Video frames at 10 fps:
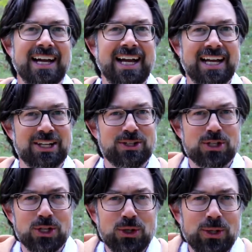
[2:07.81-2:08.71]
and
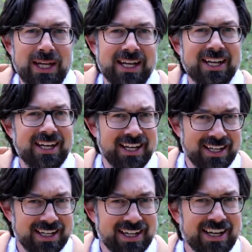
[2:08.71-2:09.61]
tune in an
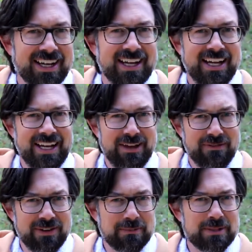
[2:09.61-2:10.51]

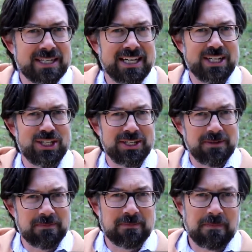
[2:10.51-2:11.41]
FM
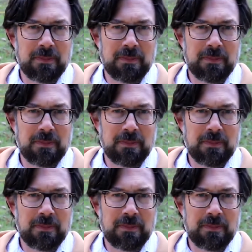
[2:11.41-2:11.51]
station.